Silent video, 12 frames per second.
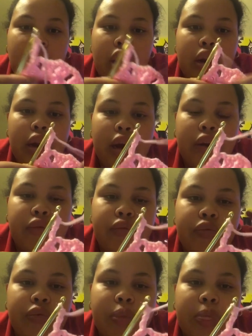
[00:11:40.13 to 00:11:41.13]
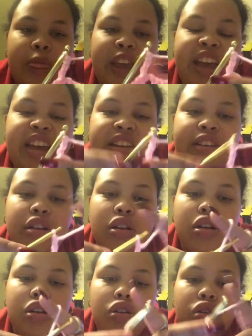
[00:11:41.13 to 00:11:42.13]
Now then
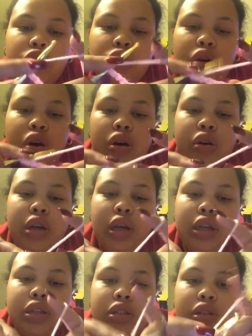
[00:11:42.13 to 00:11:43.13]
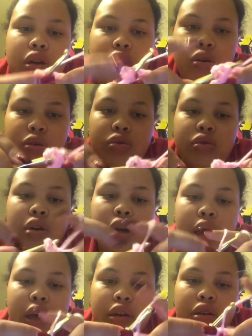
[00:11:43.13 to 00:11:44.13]
you go into the hole
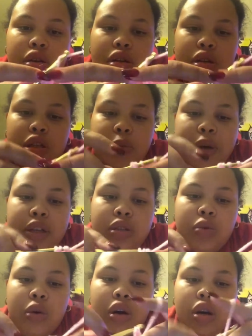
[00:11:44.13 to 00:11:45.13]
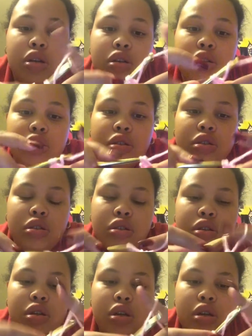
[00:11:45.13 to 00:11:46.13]
again, the space, one,
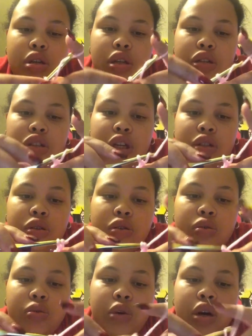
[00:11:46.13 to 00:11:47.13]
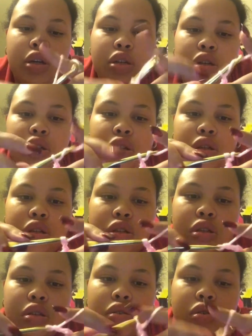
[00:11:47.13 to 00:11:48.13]
then chain two, one,
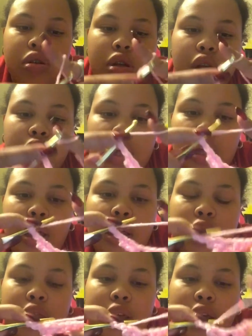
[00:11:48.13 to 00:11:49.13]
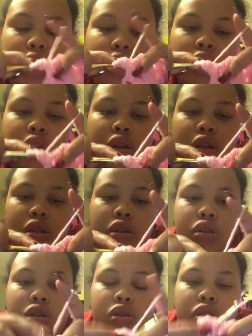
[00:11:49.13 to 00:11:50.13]
two. Then
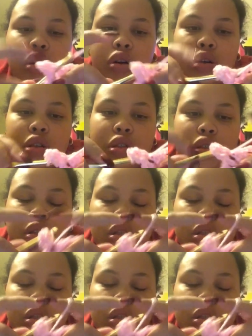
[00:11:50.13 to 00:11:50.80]
you go into the